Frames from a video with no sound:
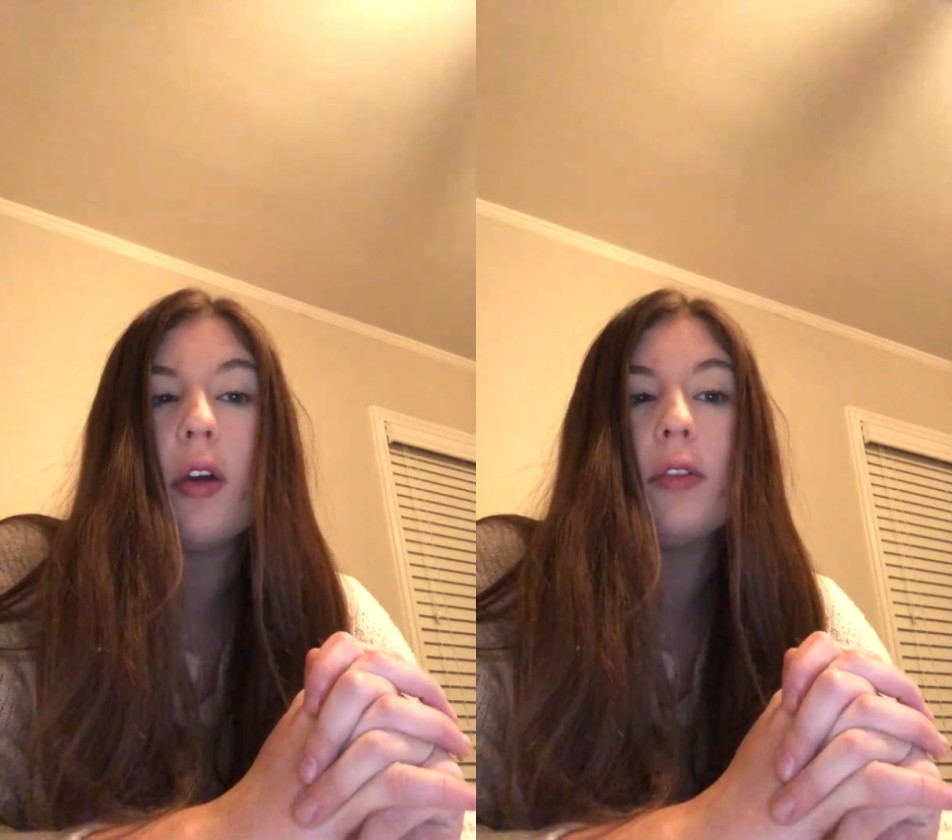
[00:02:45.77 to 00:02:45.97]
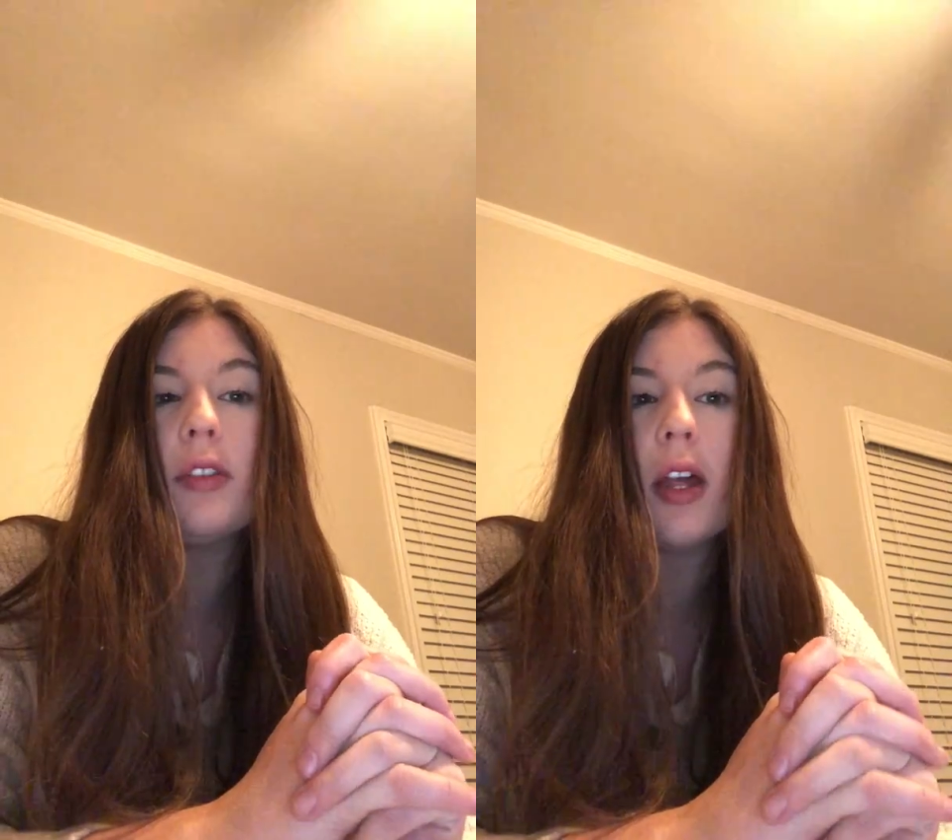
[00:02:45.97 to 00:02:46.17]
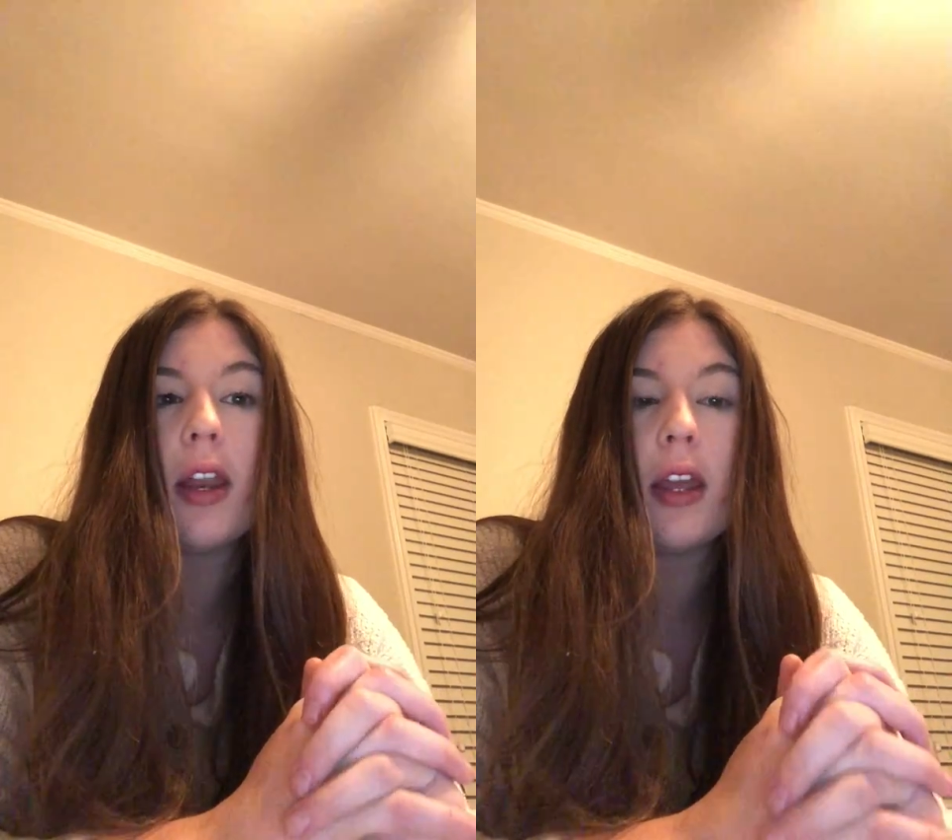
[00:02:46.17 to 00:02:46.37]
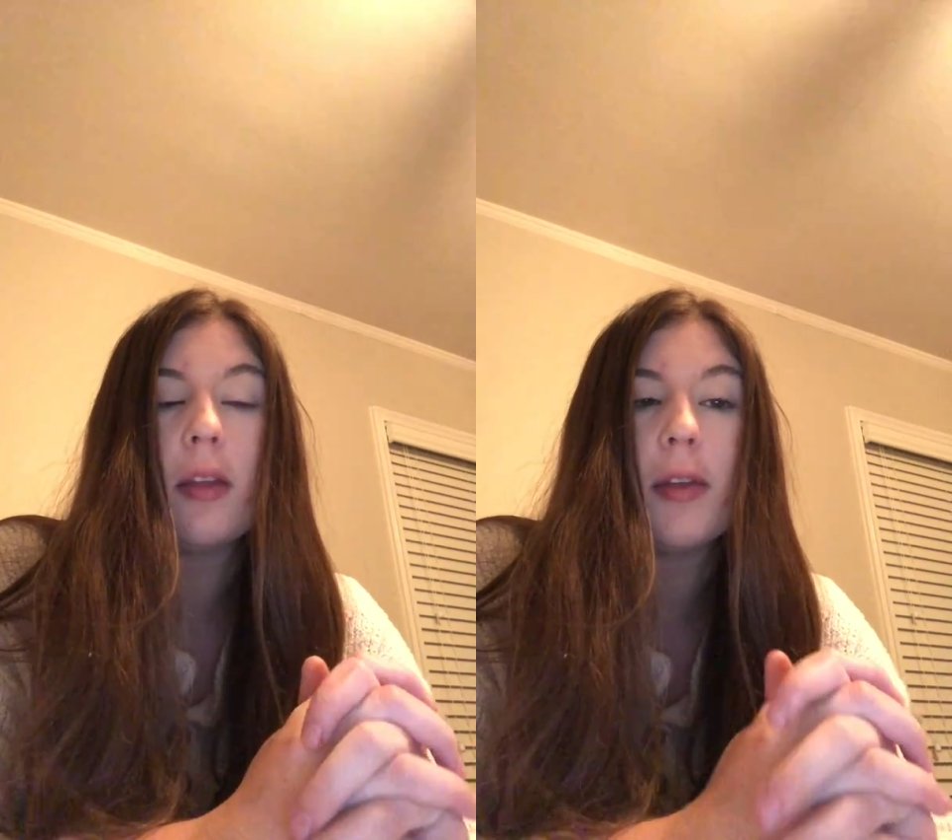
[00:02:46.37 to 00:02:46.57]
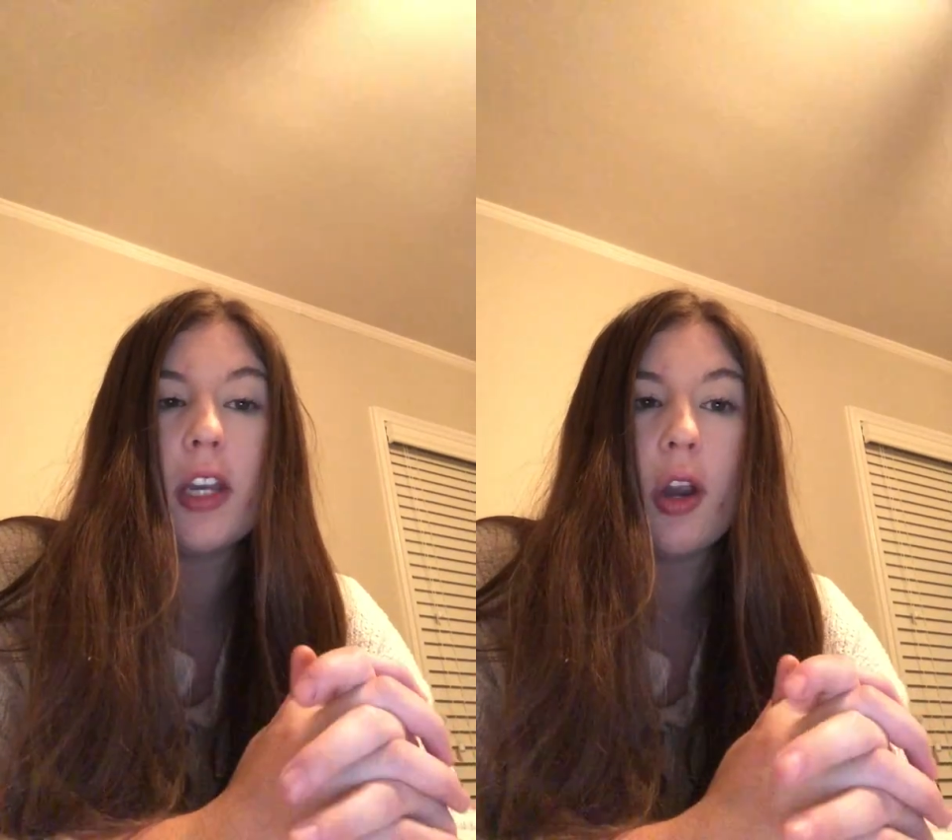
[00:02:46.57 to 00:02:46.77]
studying
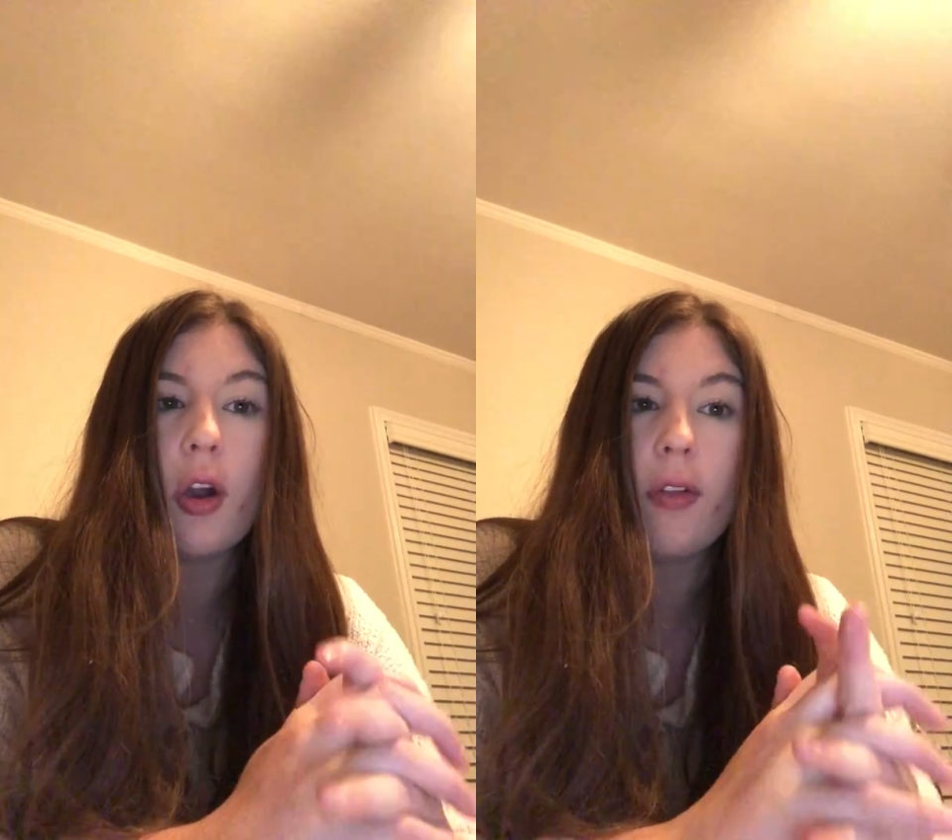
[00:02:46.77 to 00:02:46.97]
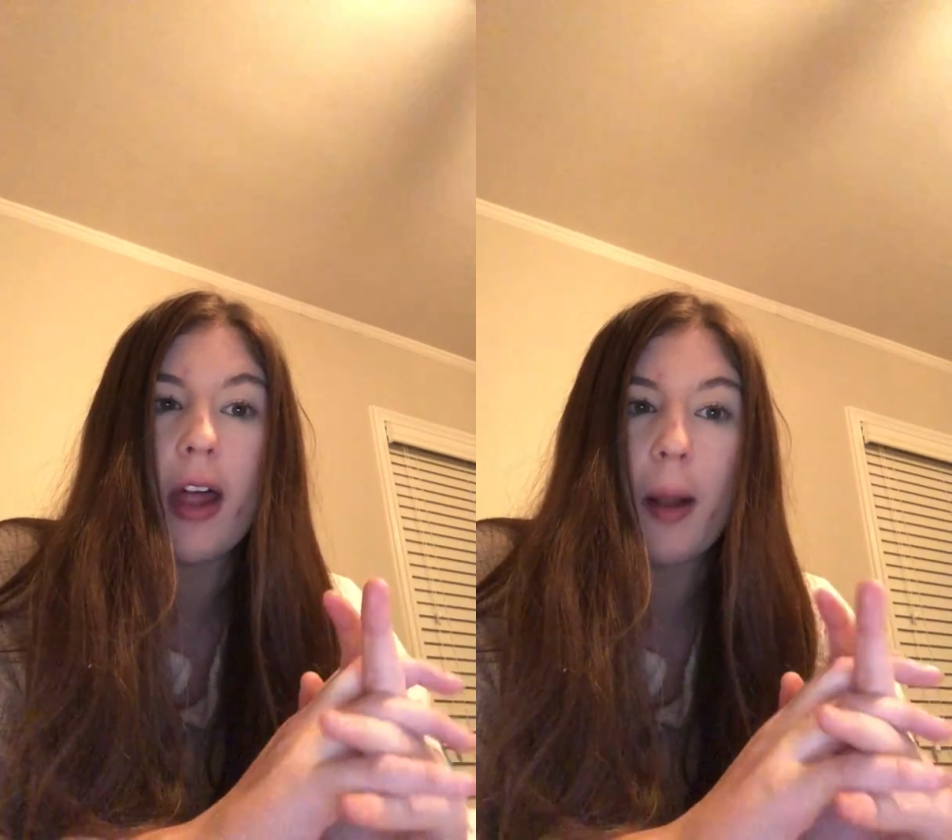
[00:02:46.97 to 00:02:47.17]
the material that